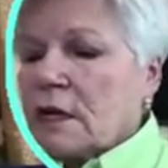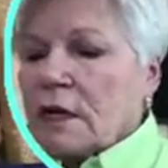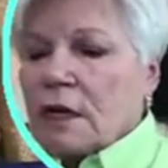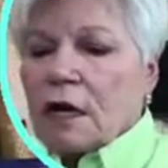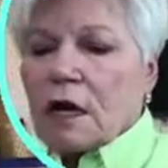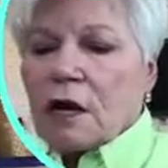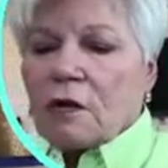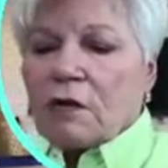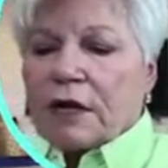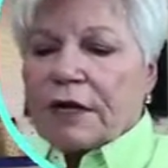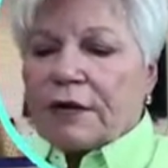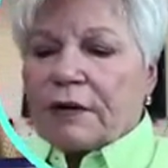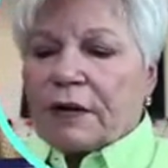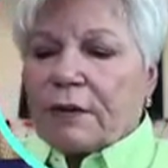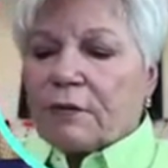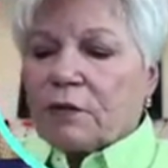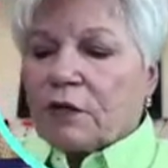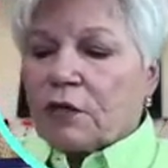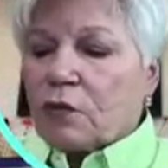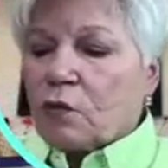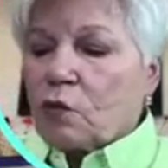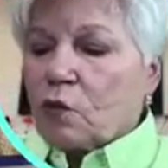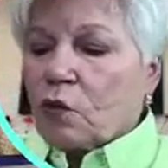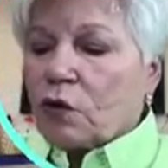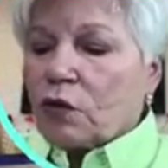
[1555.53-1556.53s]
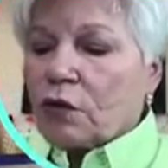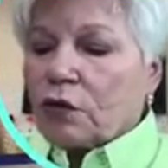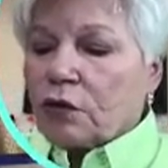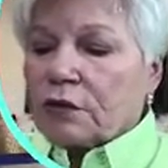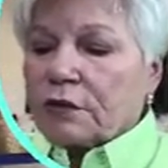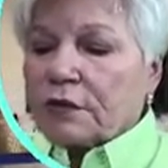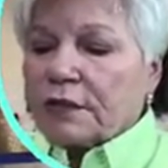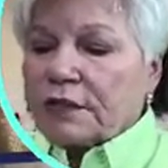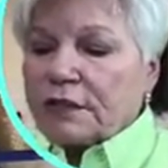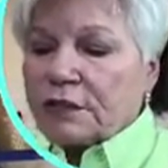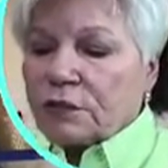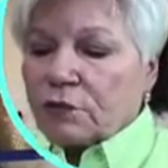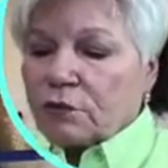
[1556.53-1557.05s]
All right, I'm going to work on
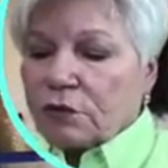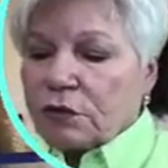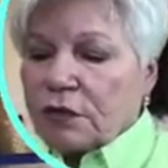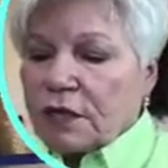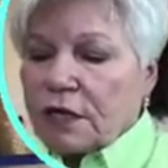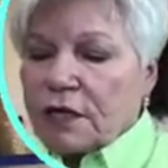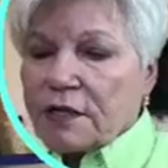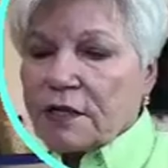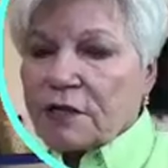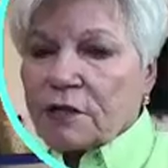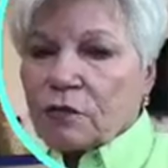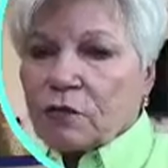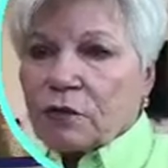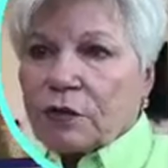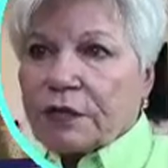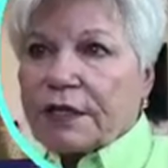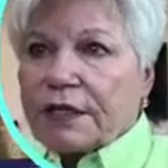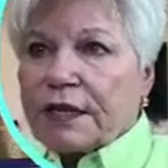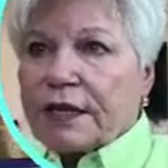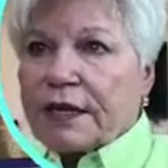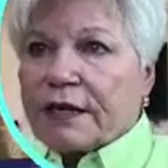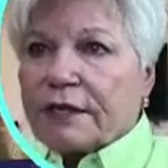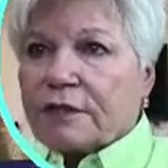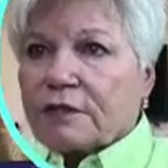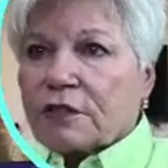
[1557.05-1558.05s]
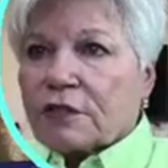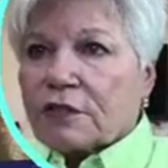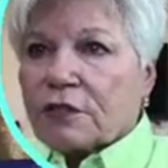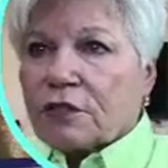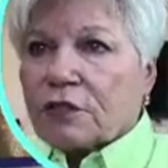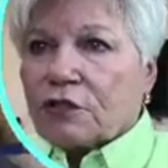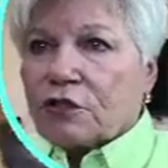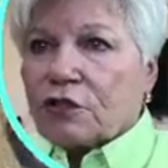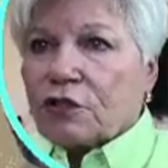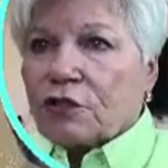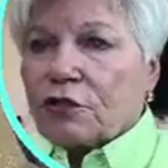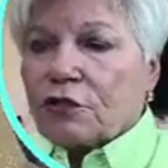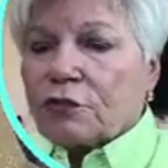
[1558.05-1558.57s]
this other one now so
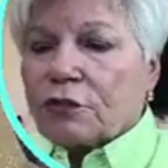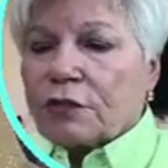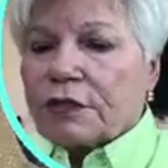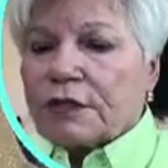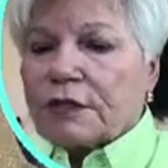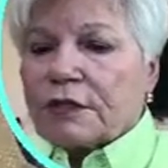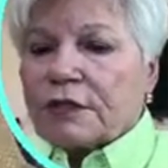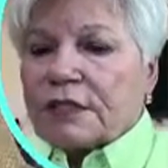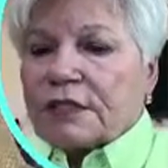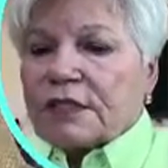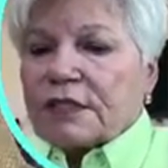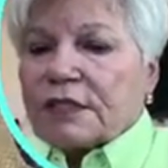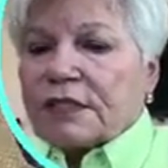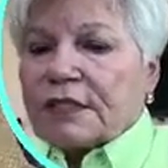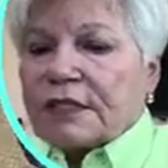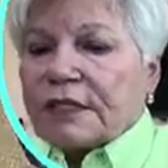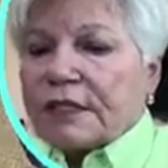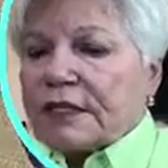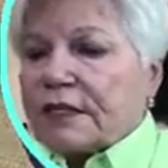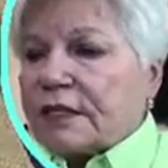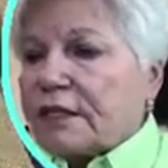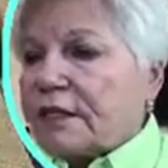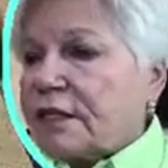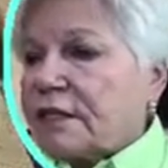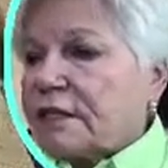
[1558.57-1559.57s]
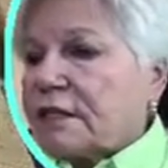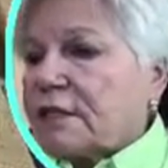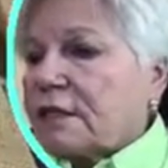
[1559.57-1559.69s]
you can see.